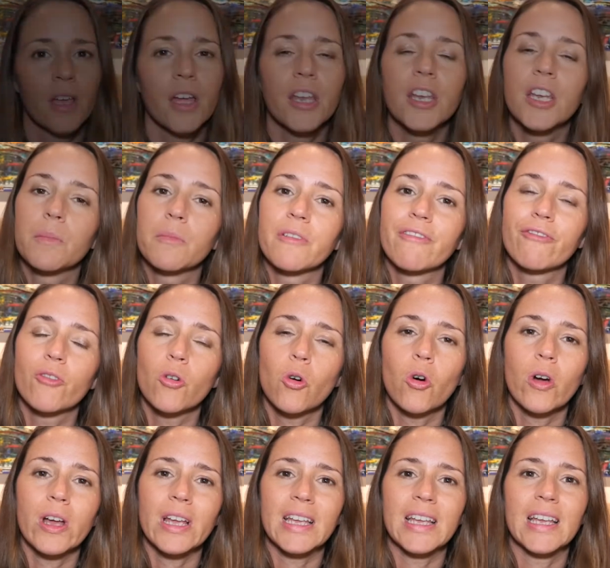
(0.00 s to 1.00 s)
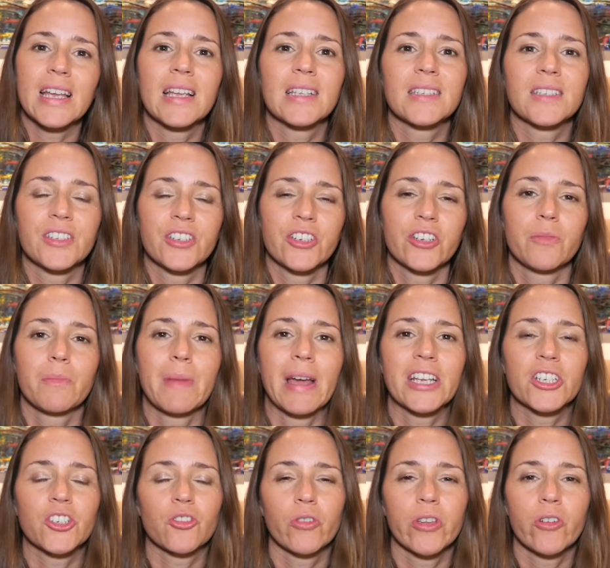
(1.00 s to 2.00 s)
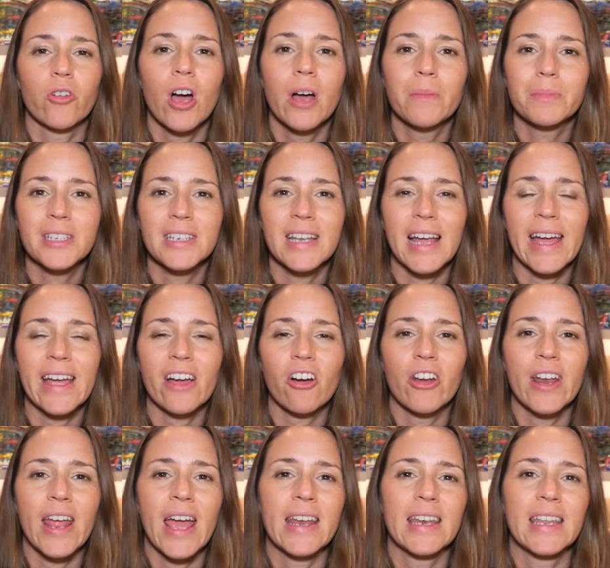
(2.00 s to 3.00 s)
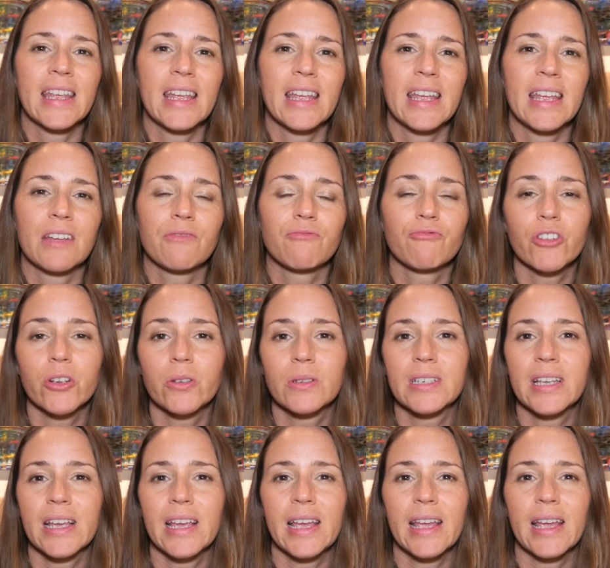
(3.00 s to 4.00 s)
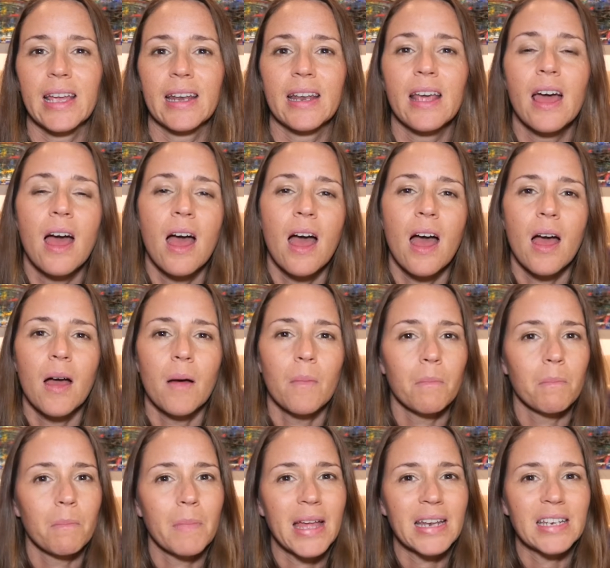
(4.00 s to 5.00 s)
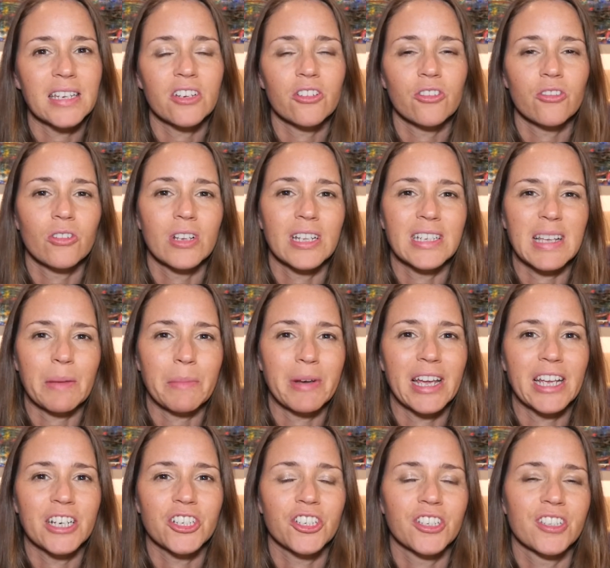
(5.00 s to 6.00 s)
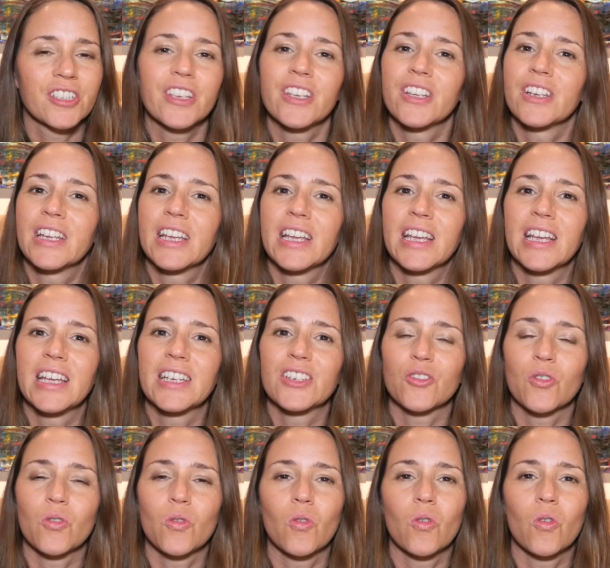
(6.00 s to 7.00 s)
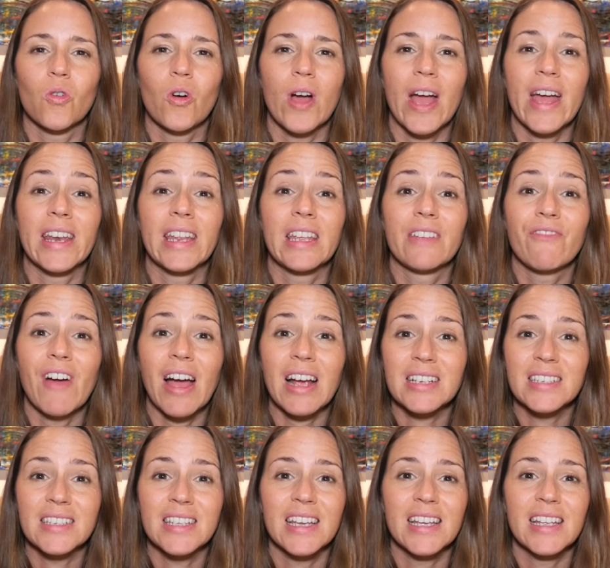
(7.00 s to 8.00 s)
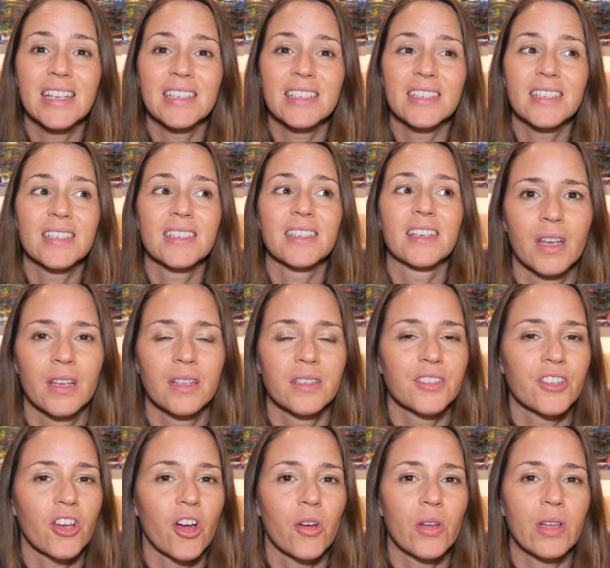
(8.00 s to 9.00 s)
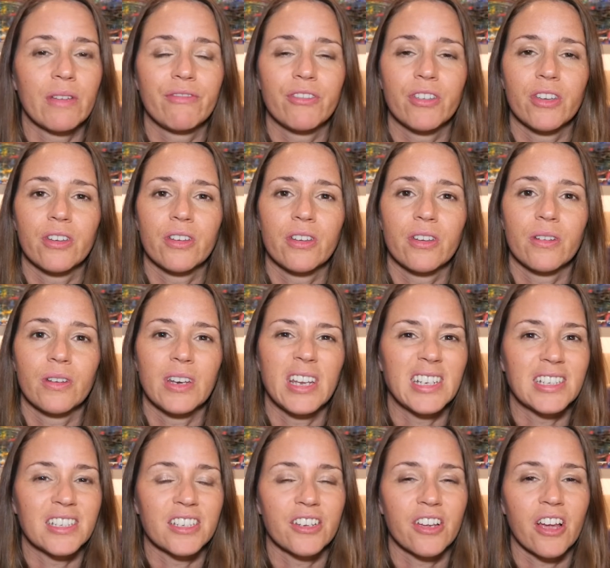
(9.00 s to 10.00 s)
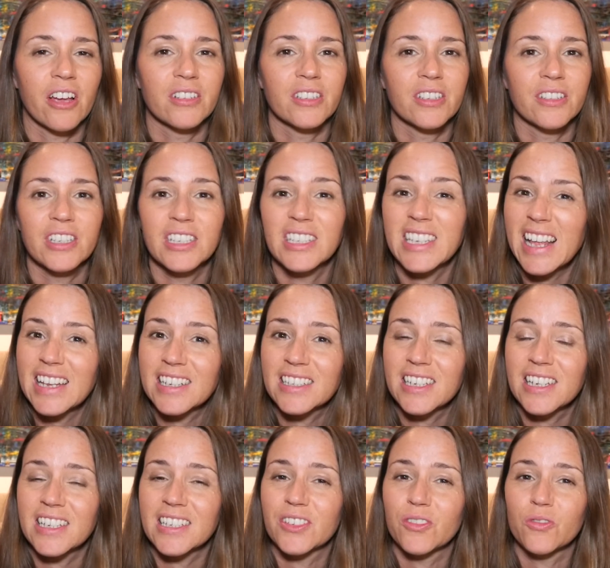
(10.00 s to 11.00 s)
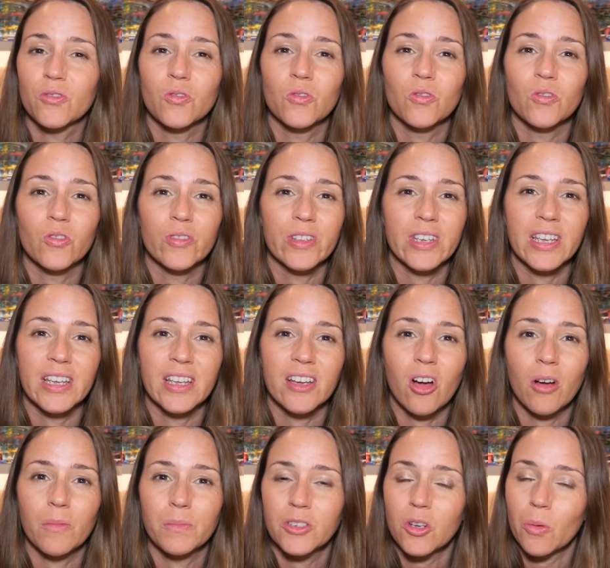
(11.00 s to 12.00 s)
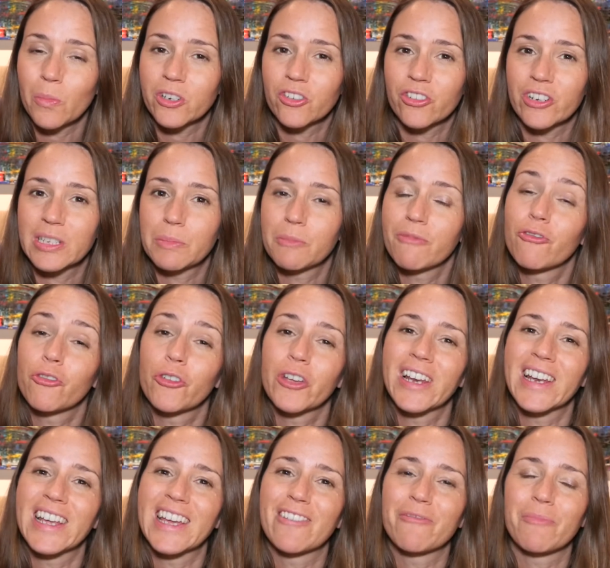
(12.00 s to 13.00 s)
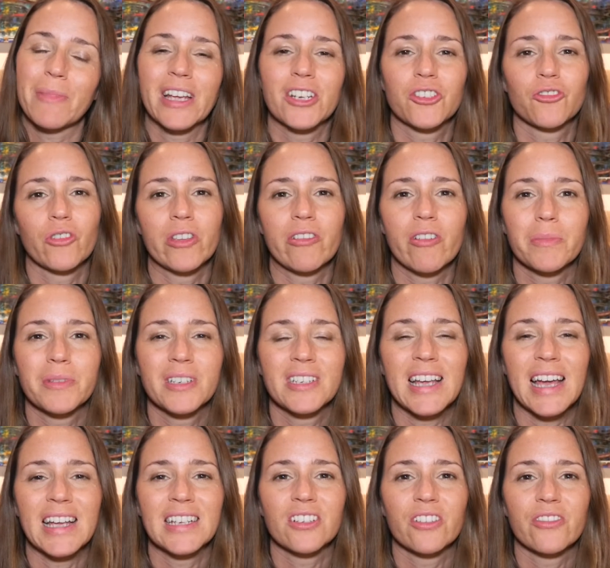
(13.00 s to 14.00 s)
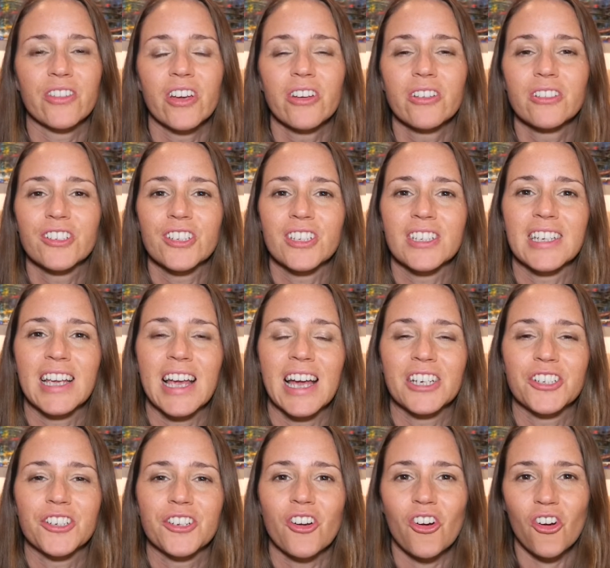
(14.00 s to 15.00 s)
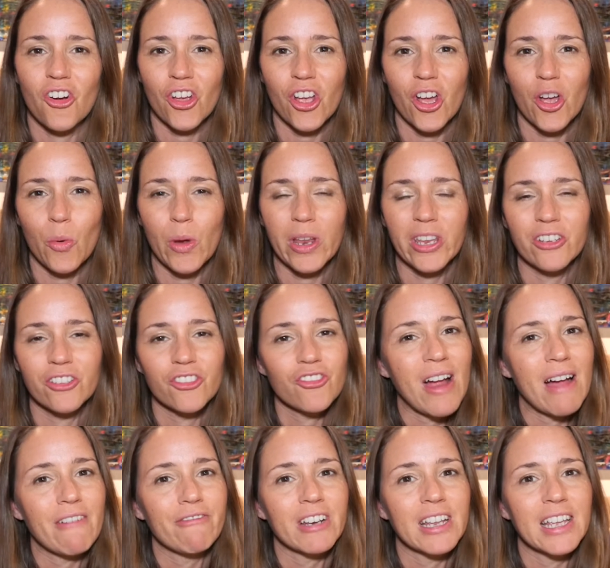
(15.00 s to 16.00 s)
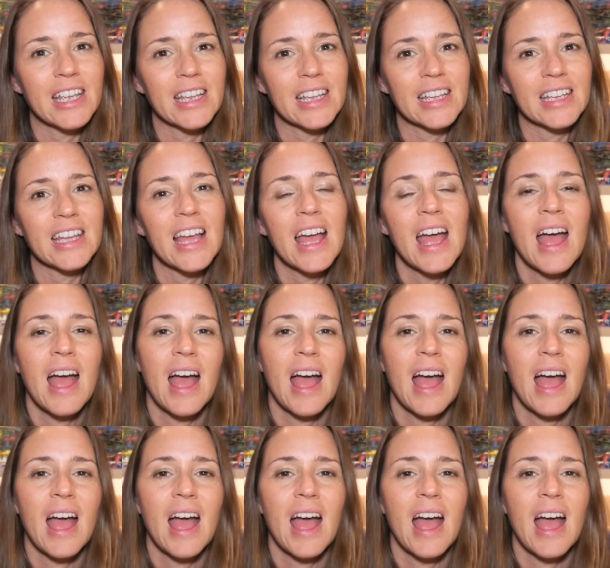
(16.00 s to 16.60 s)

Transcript: Number 4 is to make sure you're up to date on any routine medical examinations that you need, or any vaccines. So if you need to go to the dentist or the optometrist before you leave, make sure you're up to date on those, just in case you can't go when you're travelling.